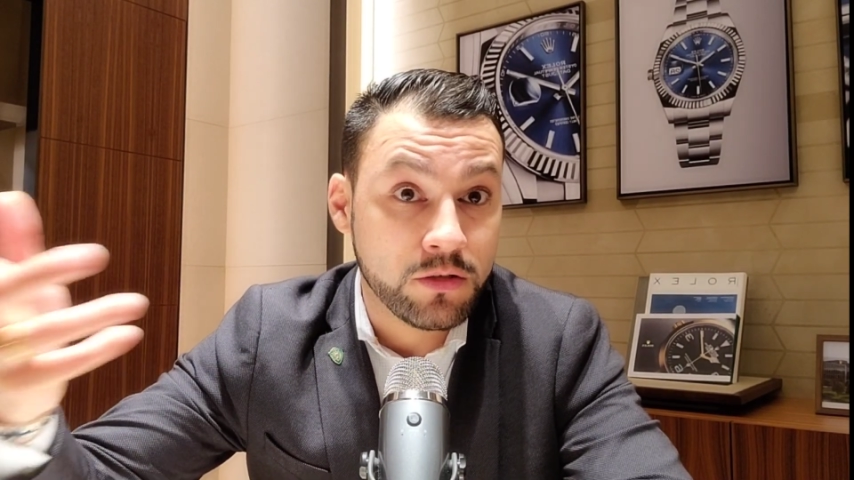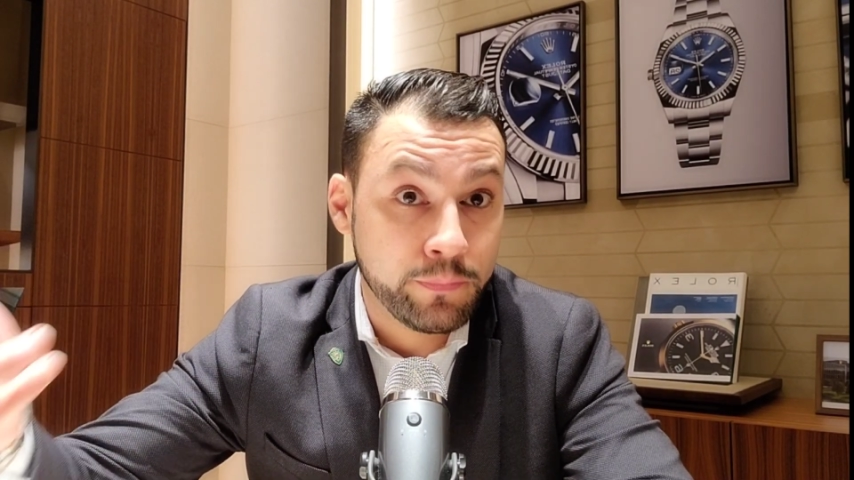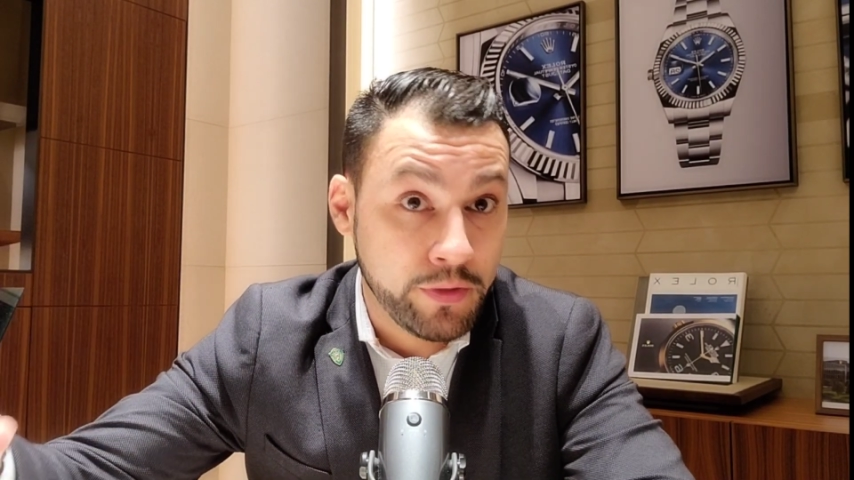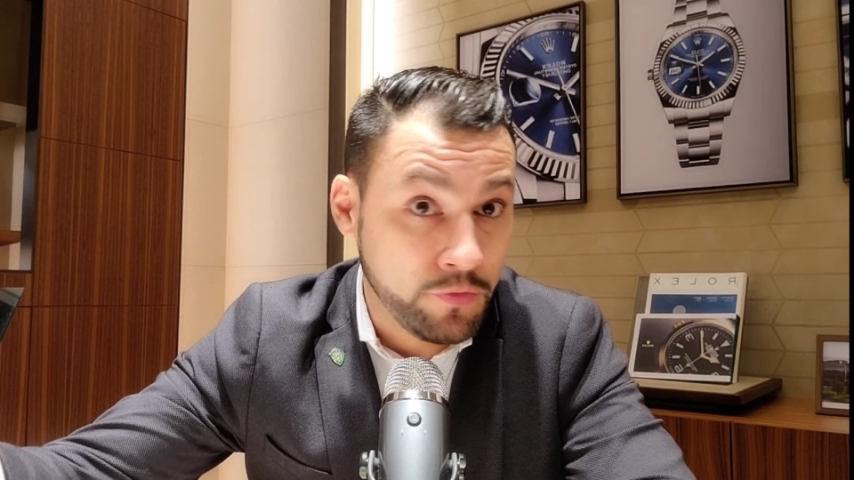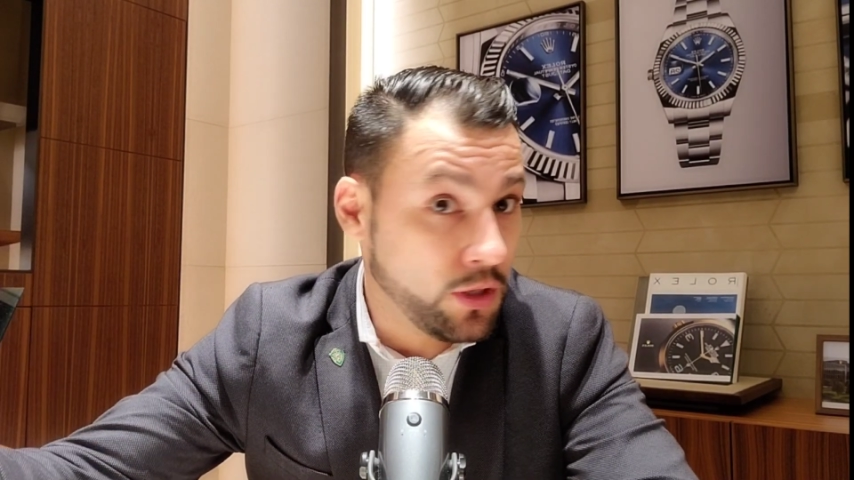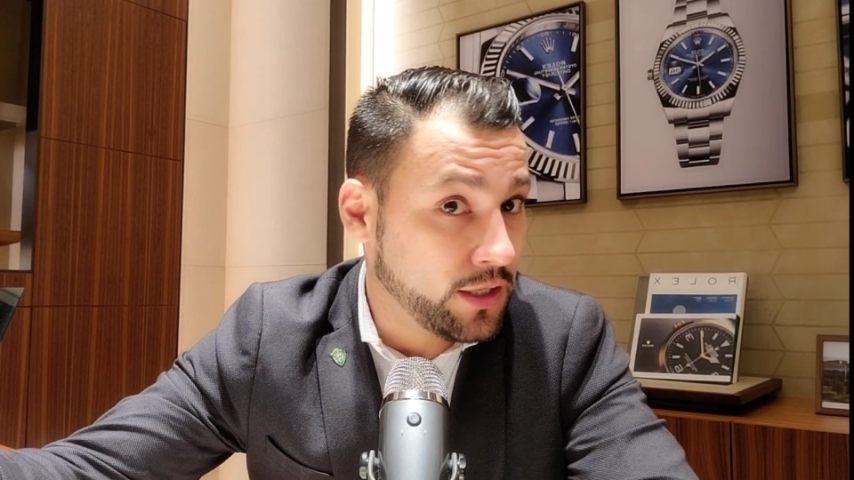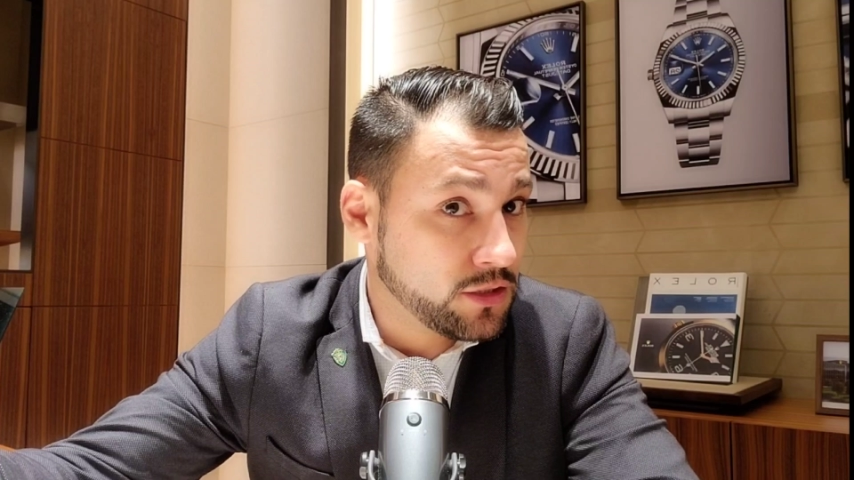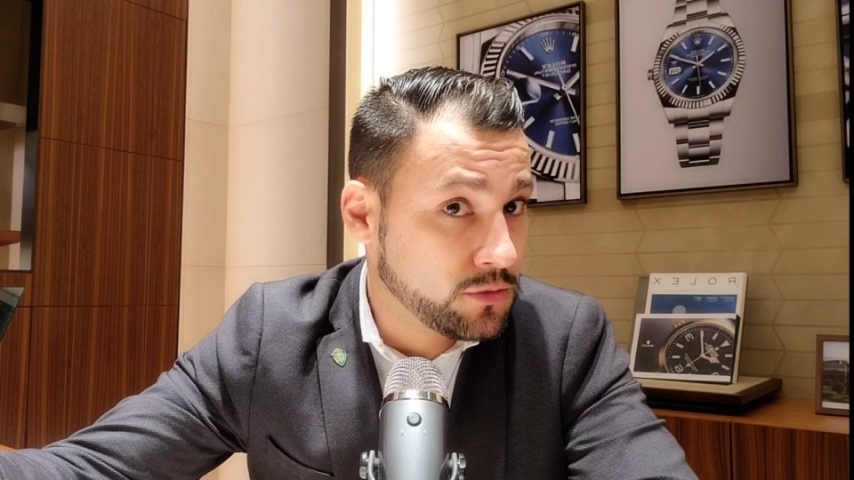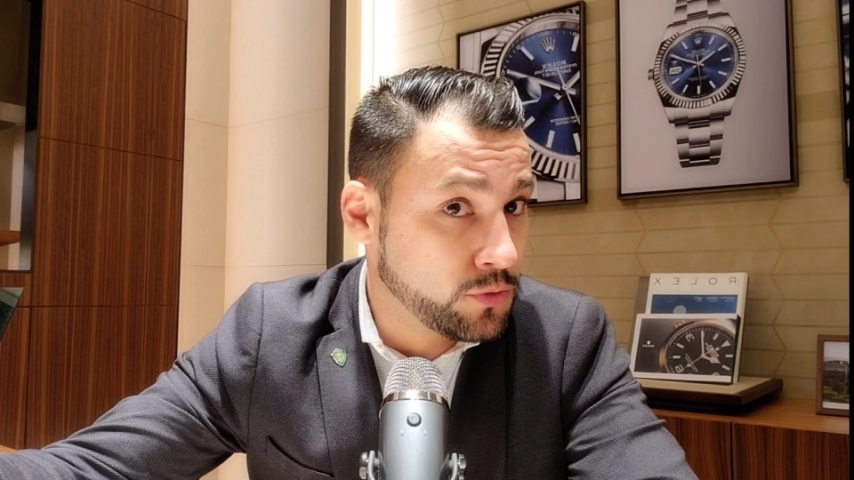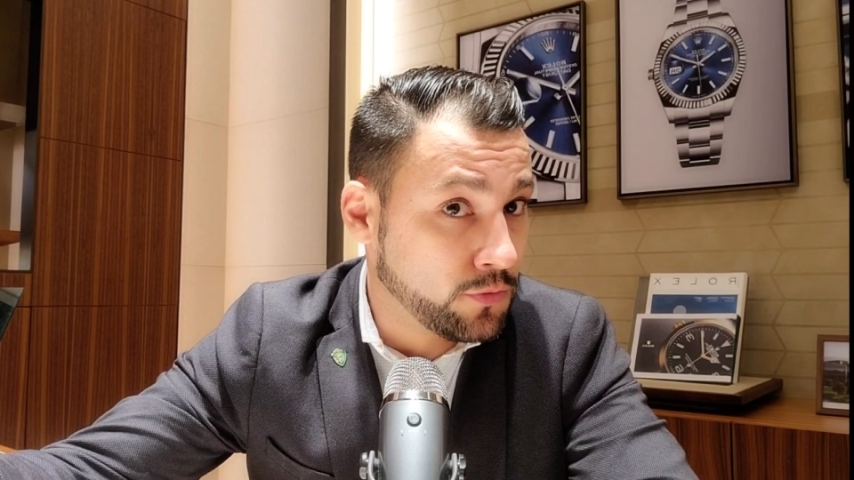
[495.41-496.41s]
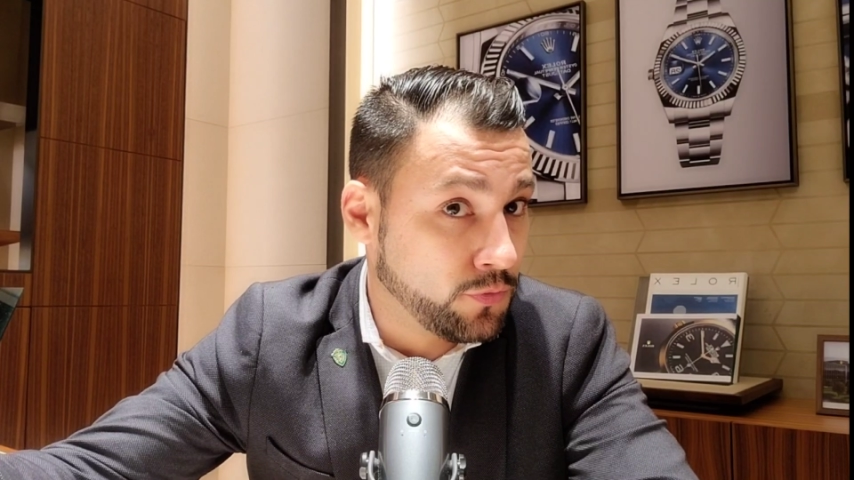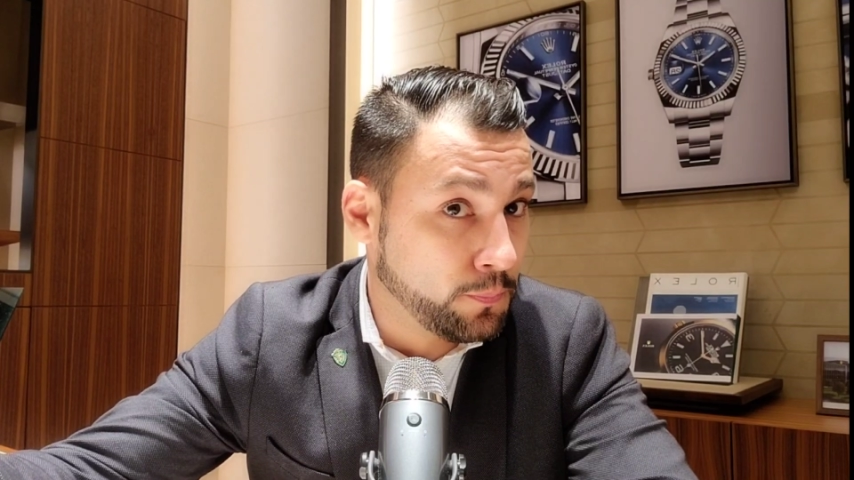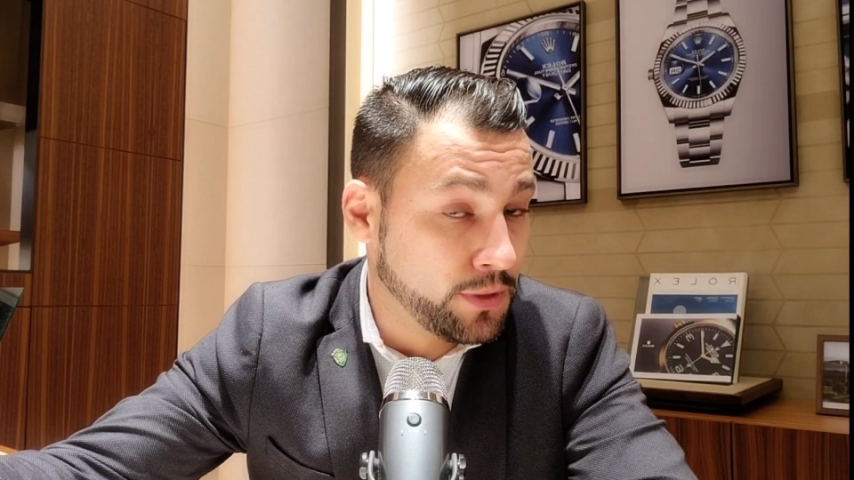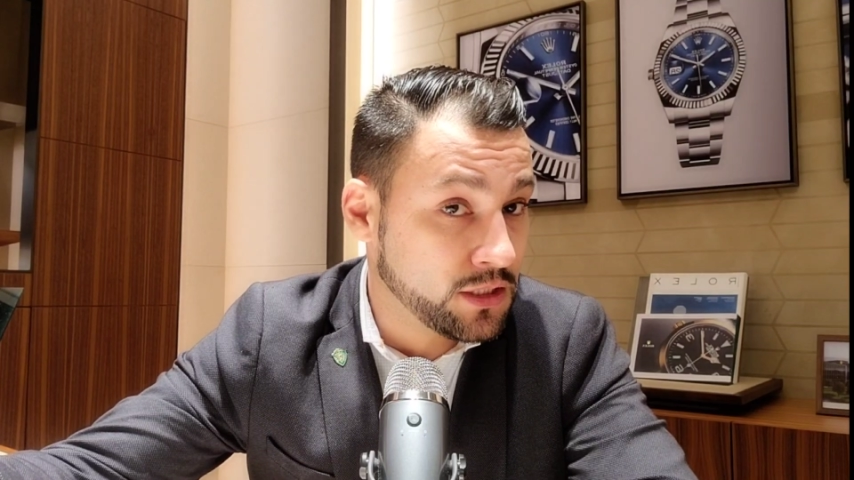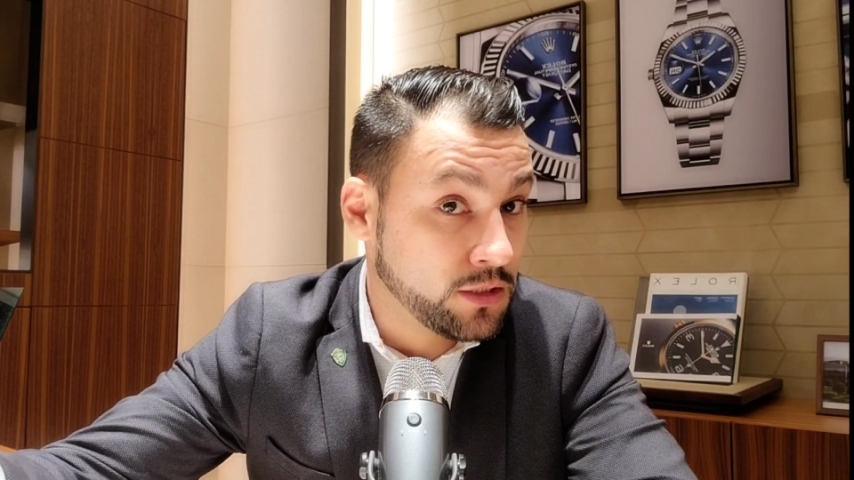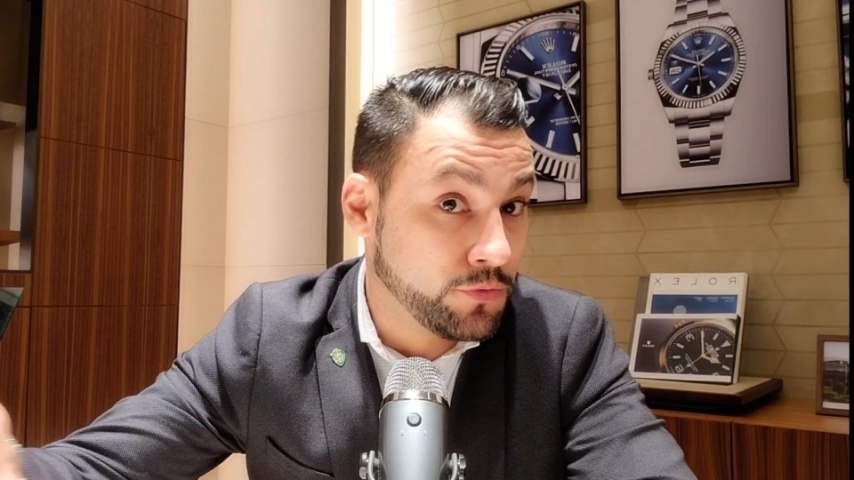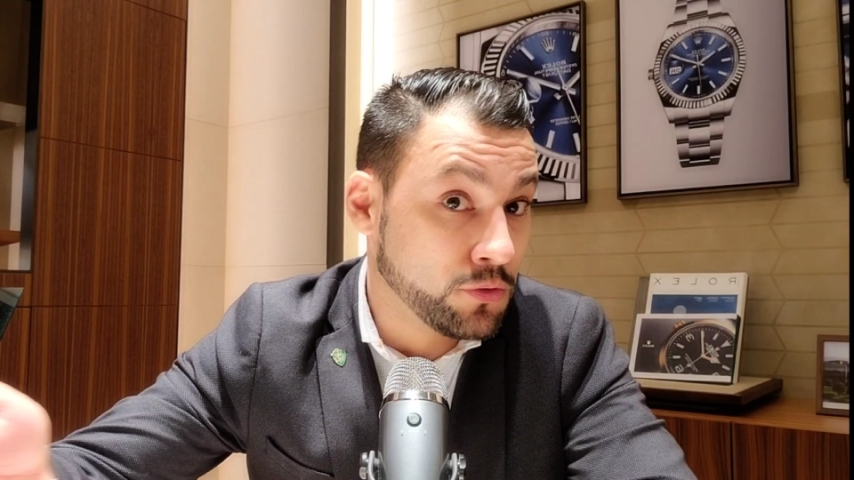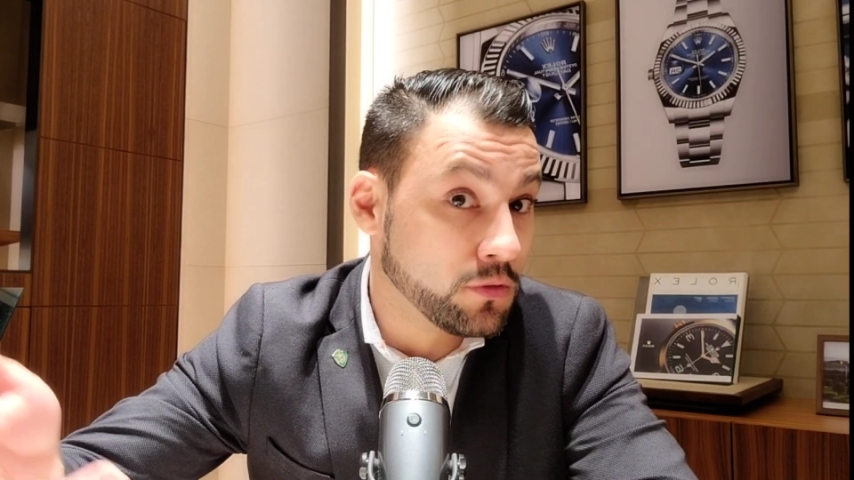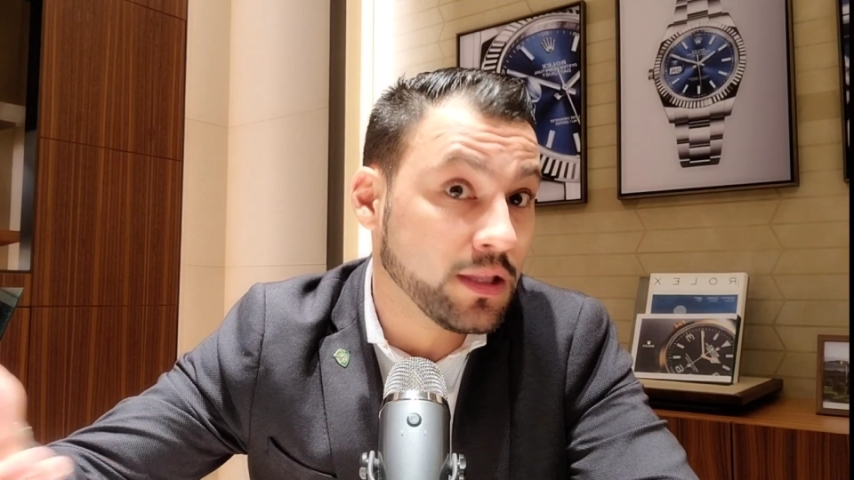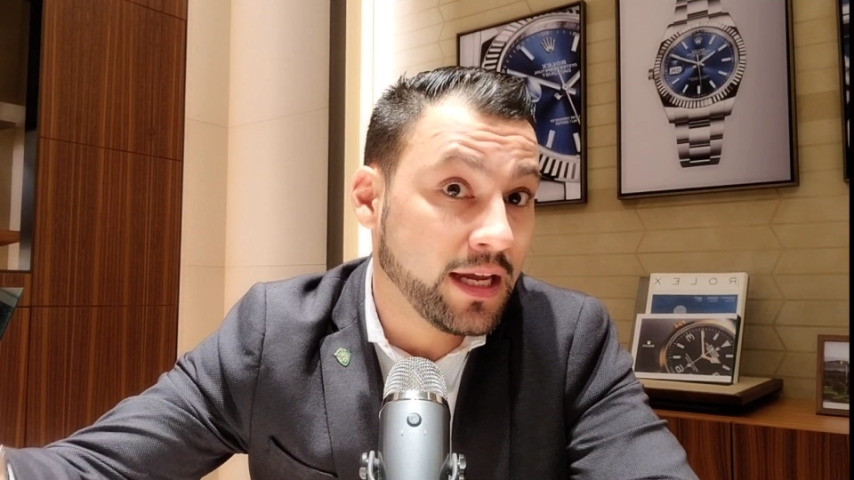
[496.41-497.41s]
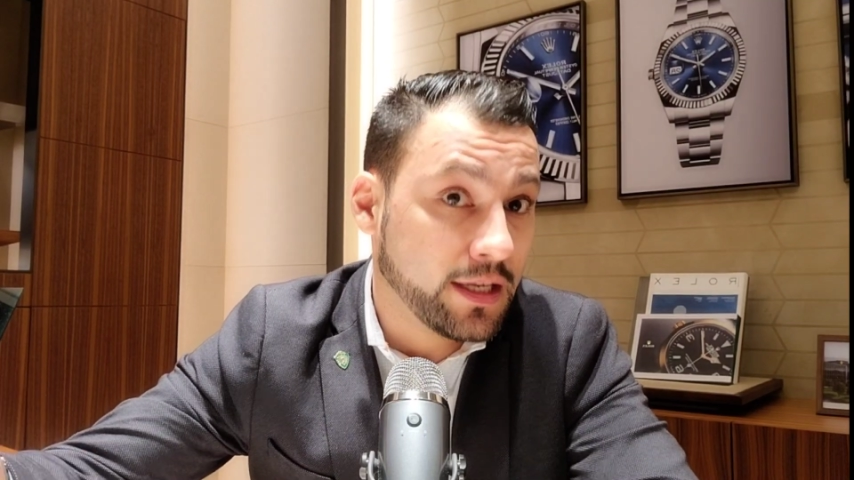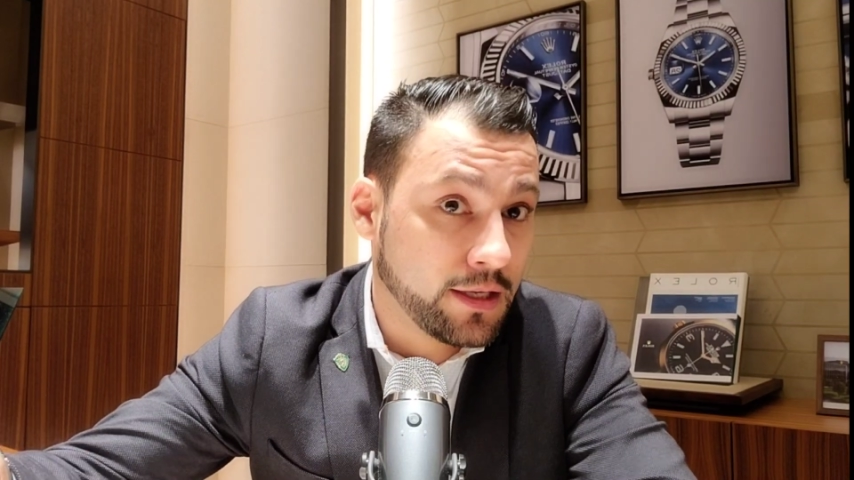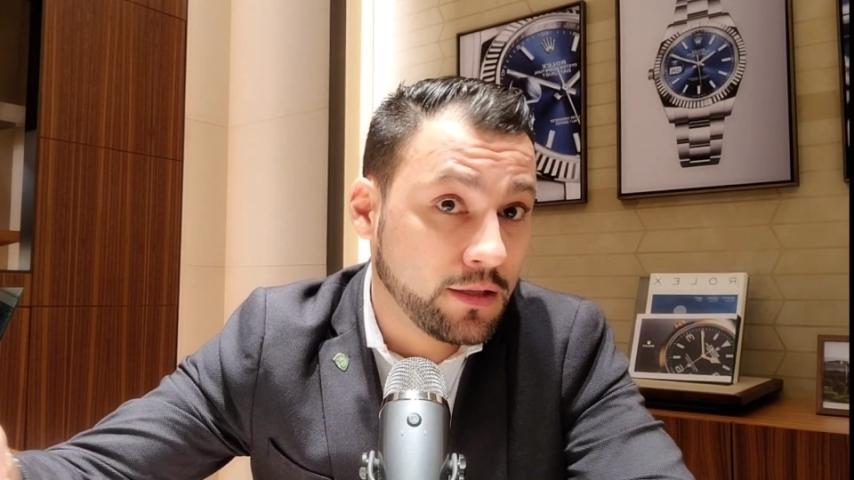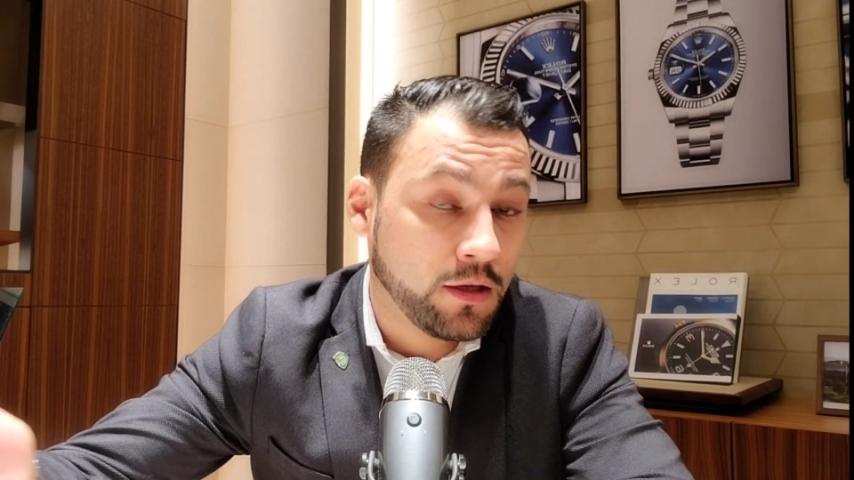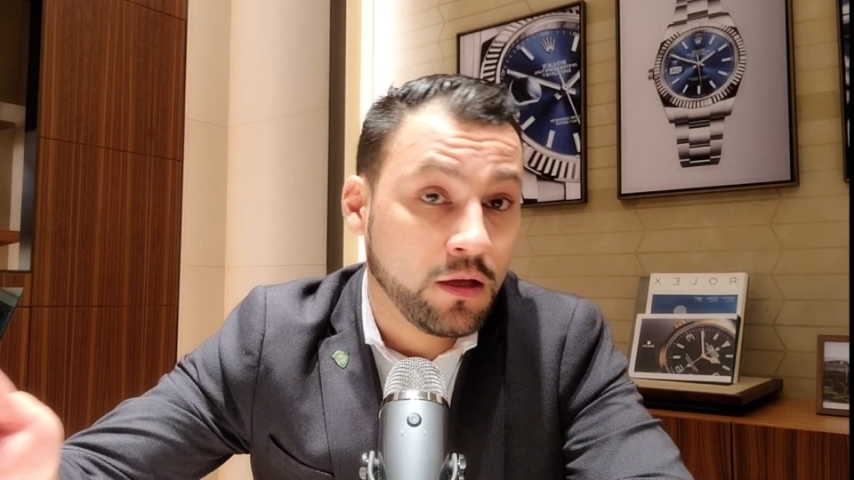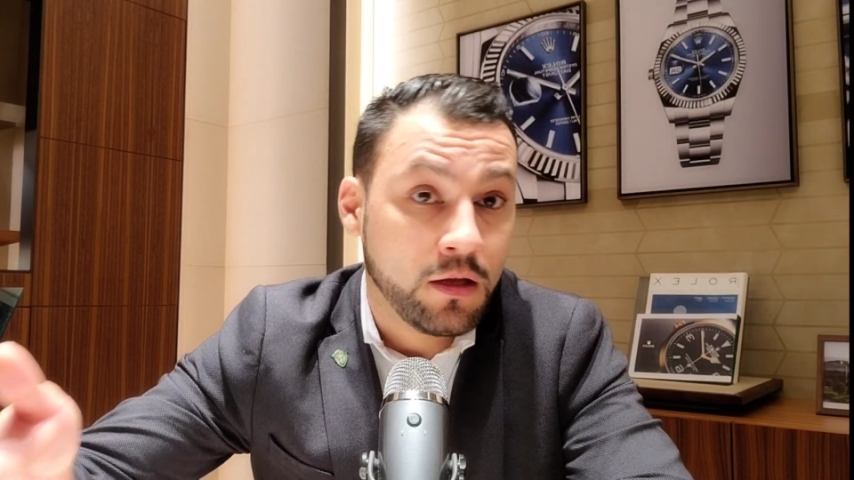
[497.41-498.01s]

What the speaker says: Tell me if you like this beautiful piece, if you don't like it.